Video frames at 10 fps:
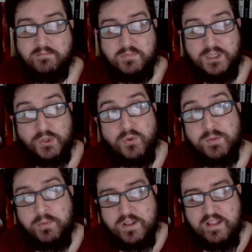source
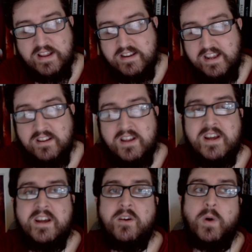book that they did,
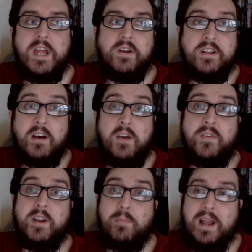where you could dive in
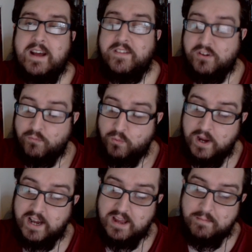and play out this
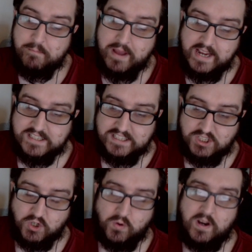really amazing
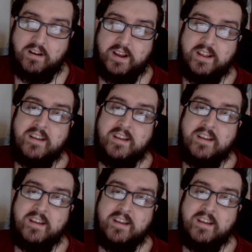storyline